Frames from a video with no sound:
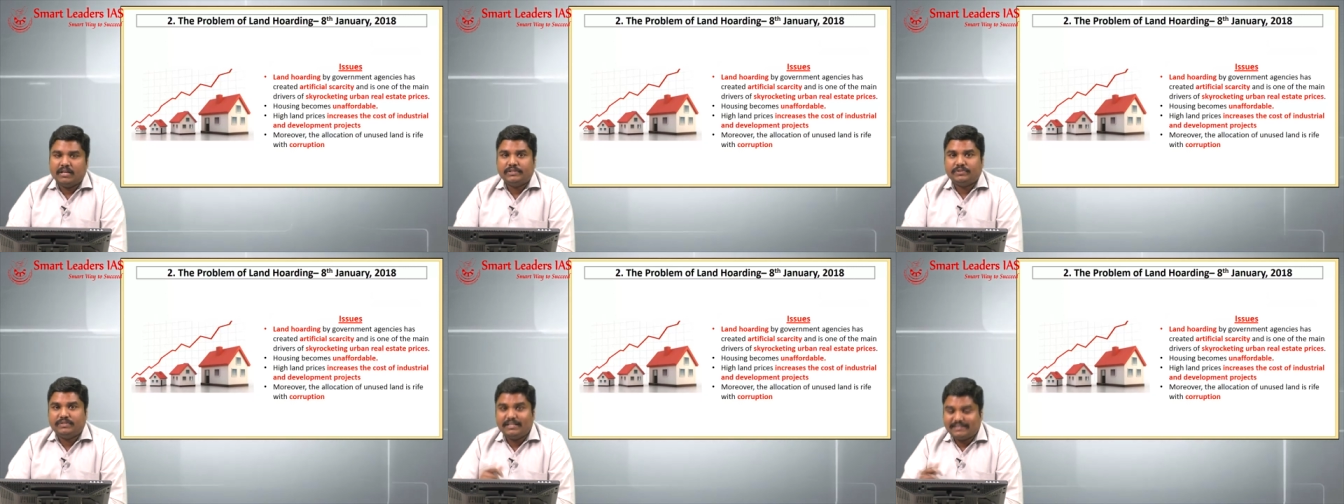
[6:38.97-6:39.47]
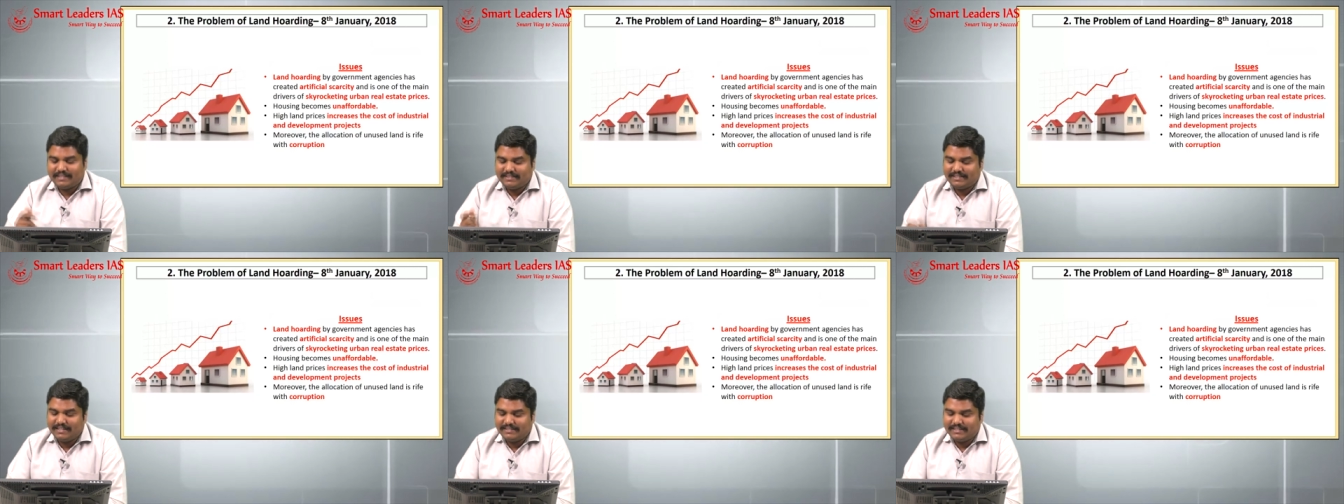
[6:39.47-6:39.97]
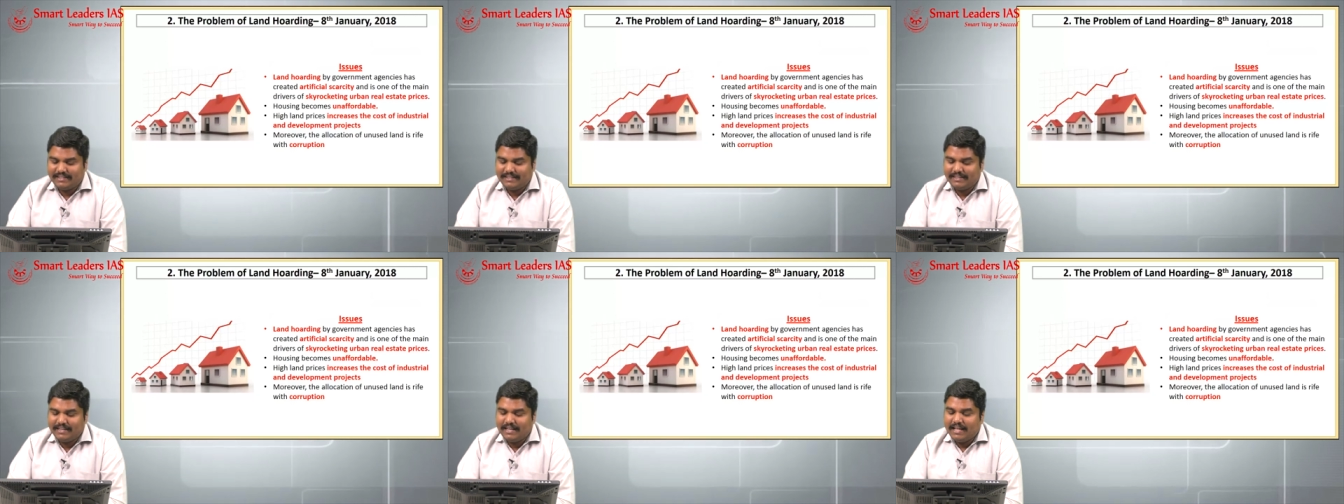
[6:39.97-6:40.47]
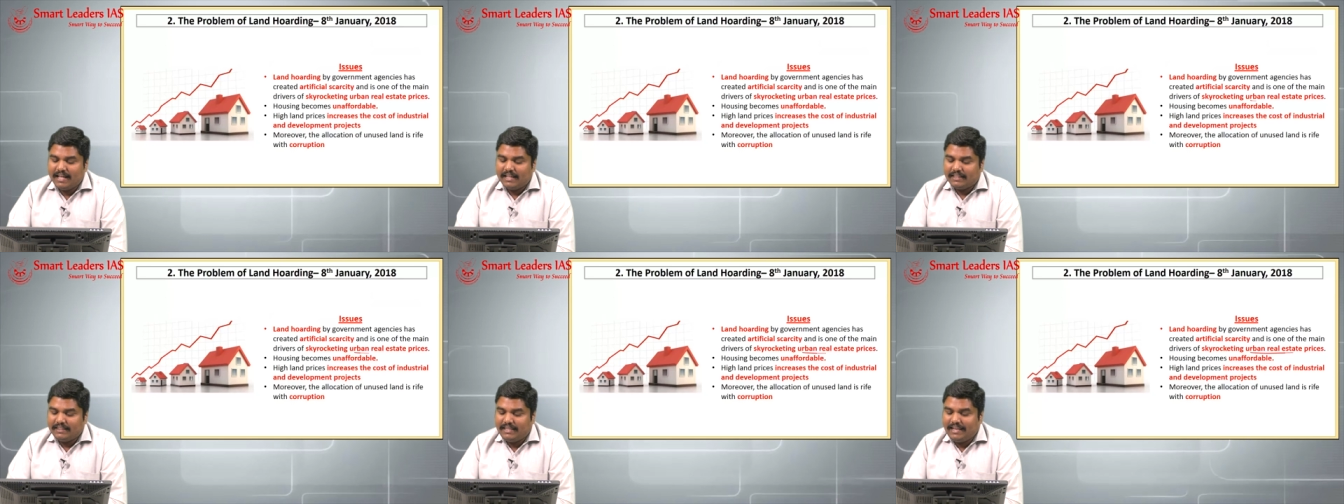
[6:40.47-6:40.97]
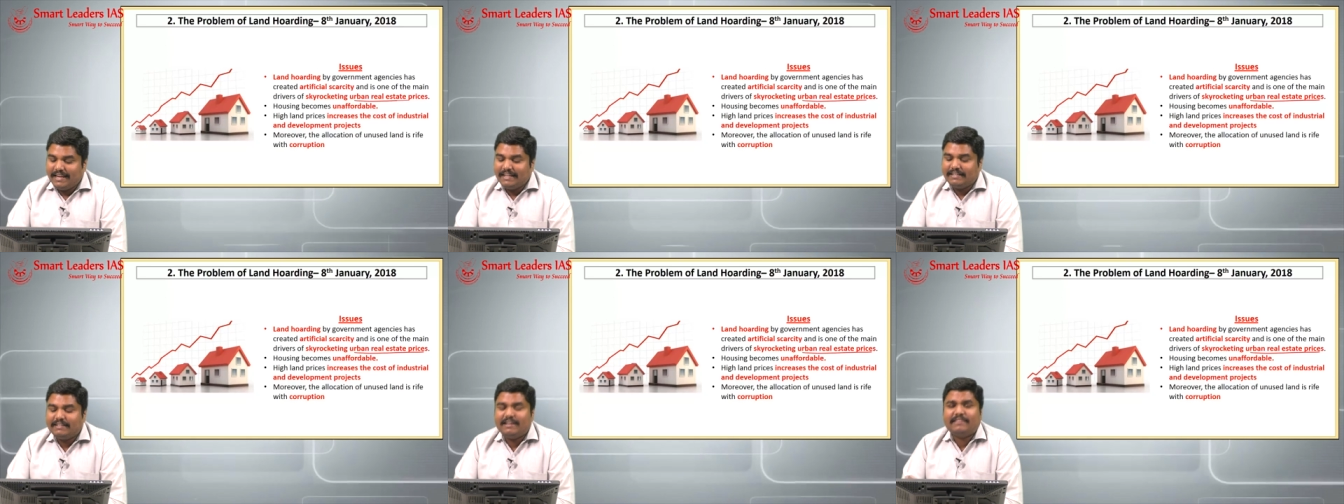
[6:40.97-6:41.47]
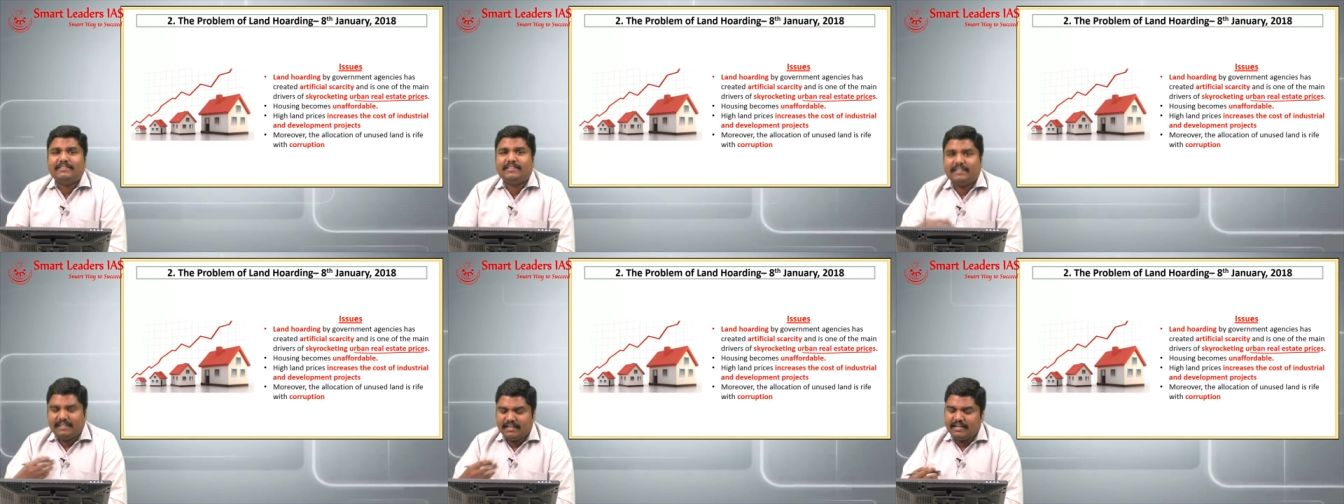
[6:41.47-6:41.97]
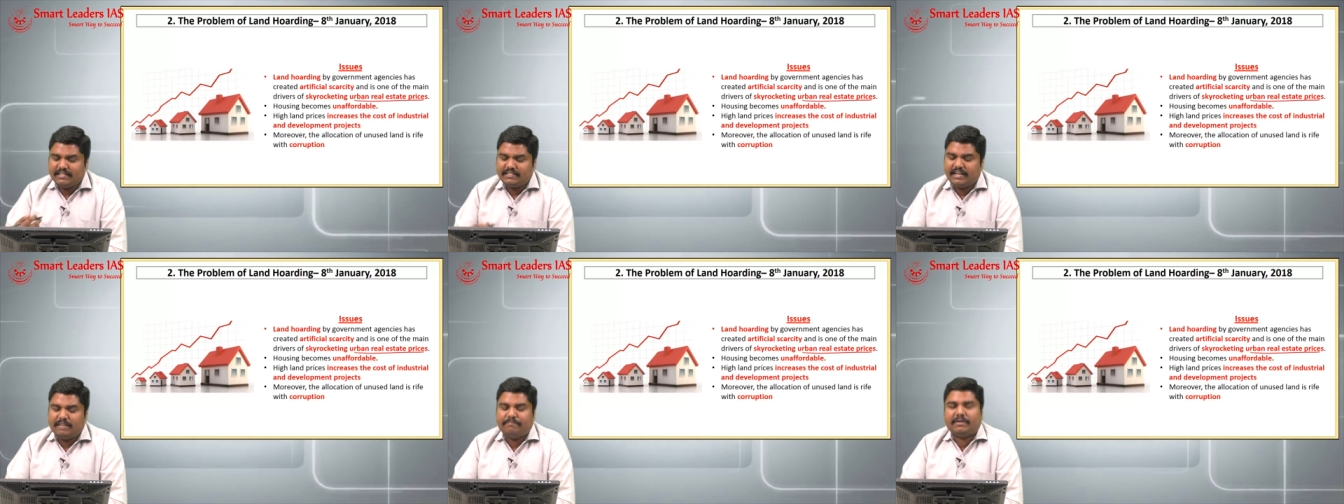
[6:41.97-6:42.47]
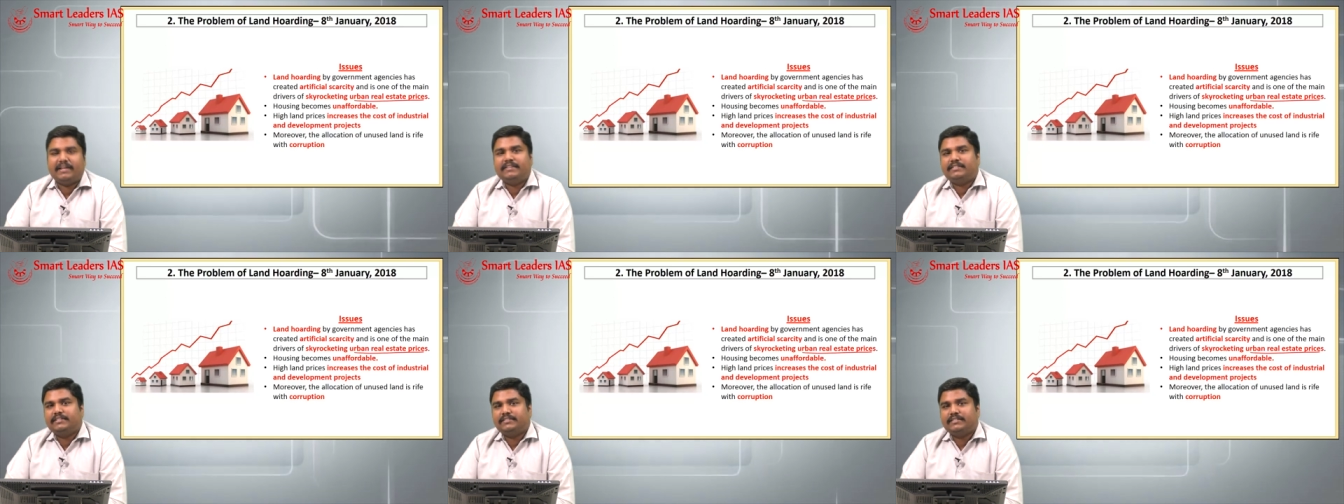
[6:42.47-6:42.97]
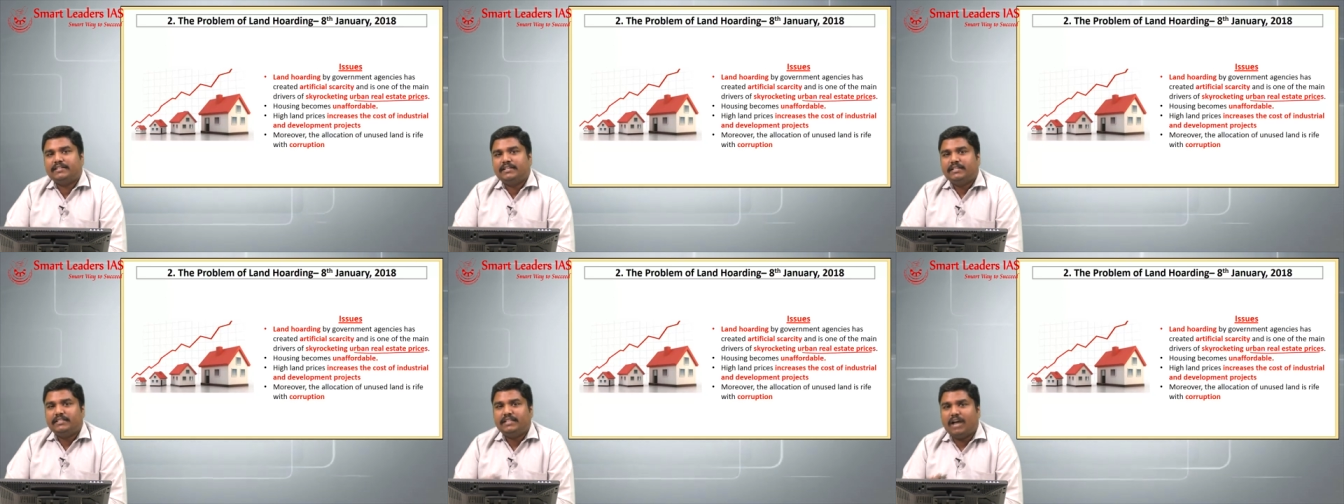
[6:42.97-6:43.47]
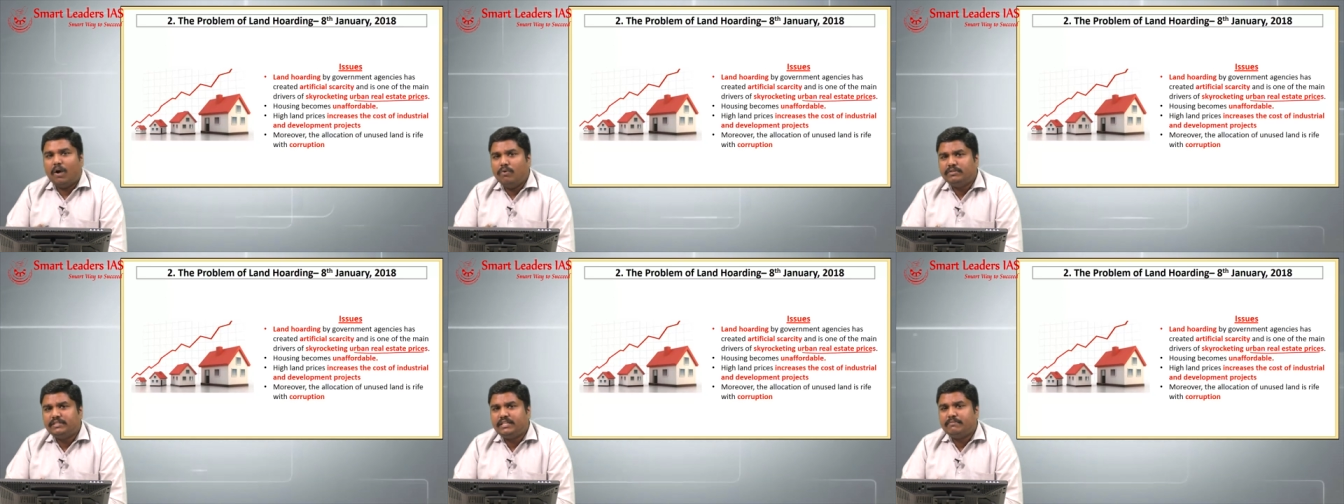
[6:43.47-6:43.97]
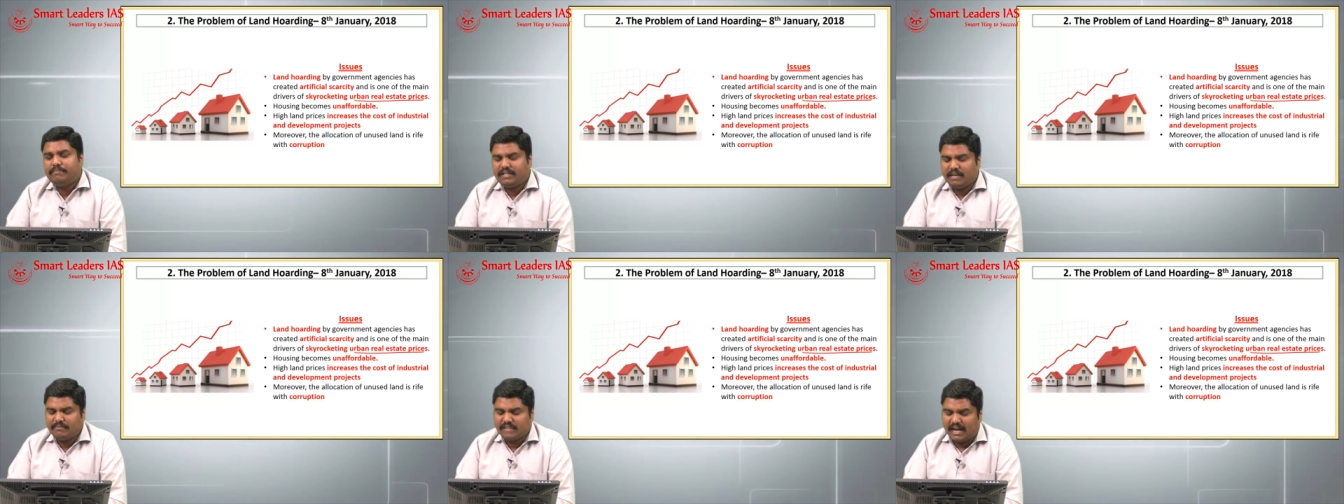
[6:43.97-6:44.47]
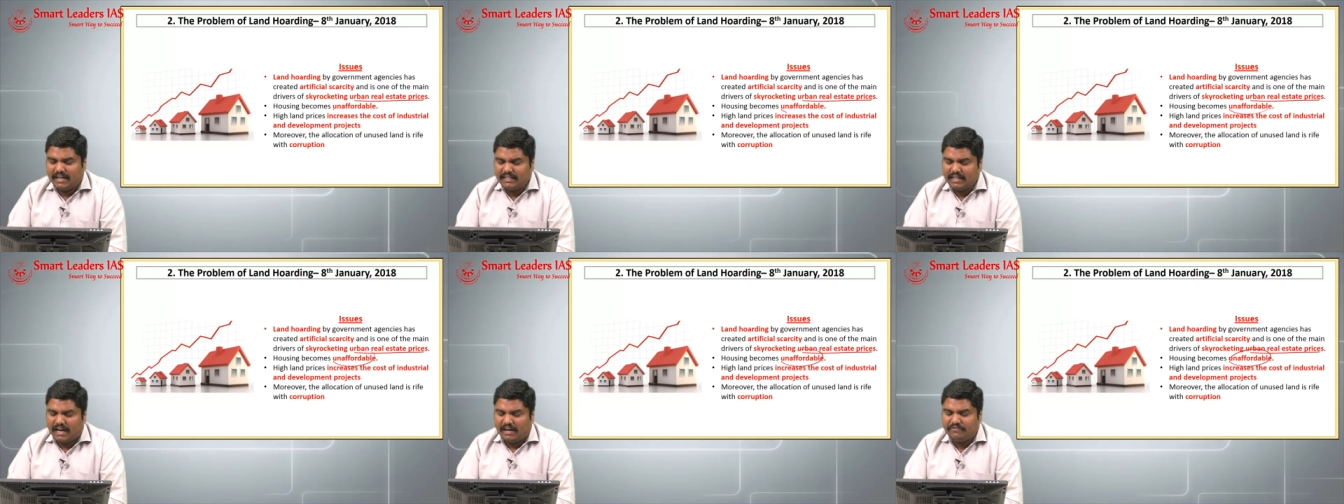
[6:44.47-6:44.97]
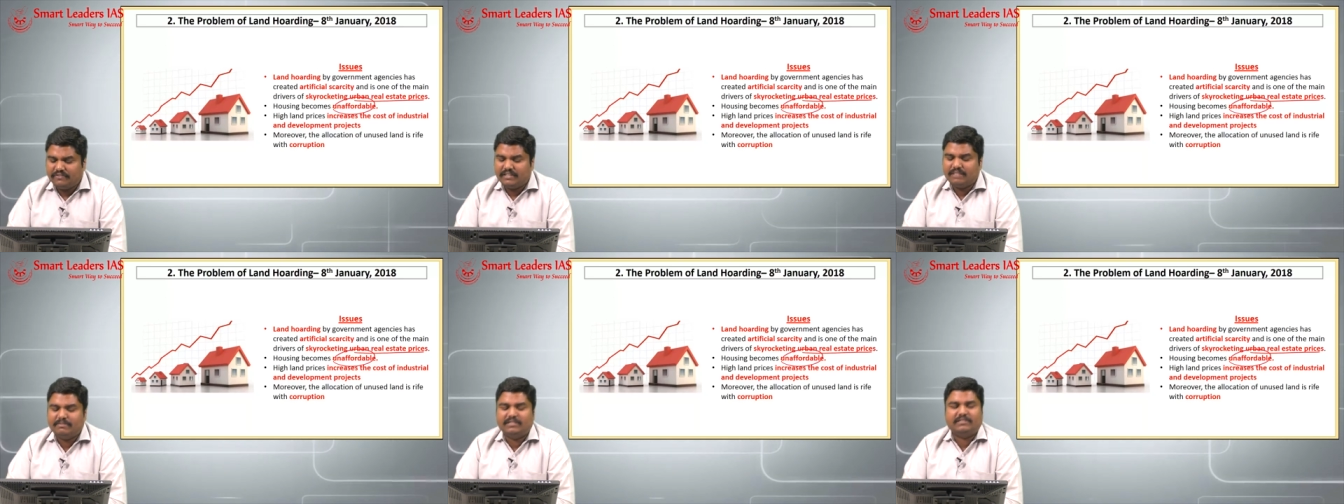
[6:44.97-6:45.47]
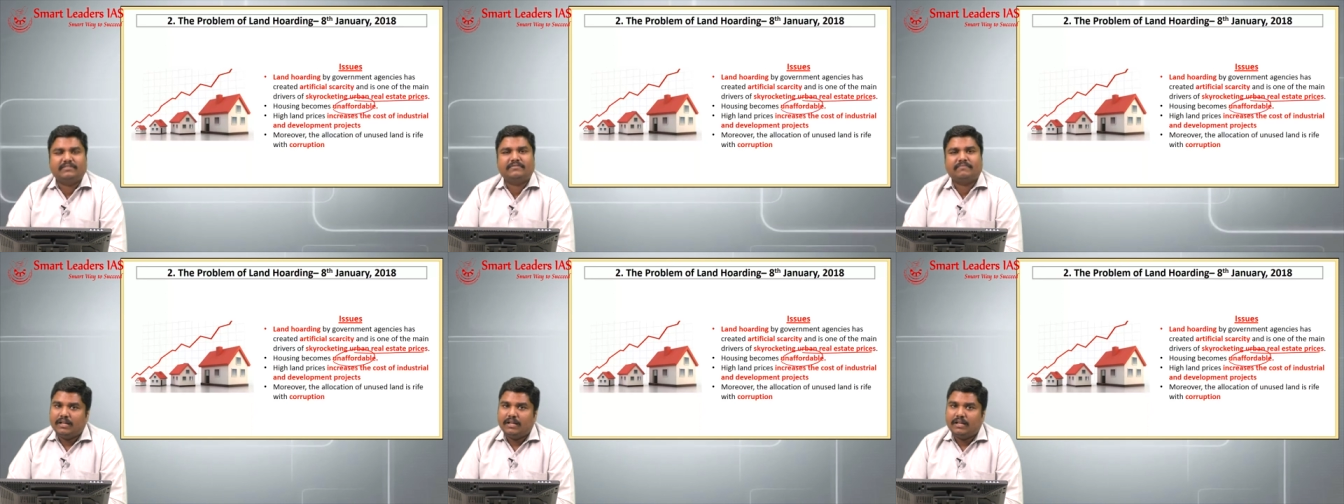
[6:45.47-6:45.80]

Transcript: So this results in the increase in the real estate prices, the housing becomes unaffordable.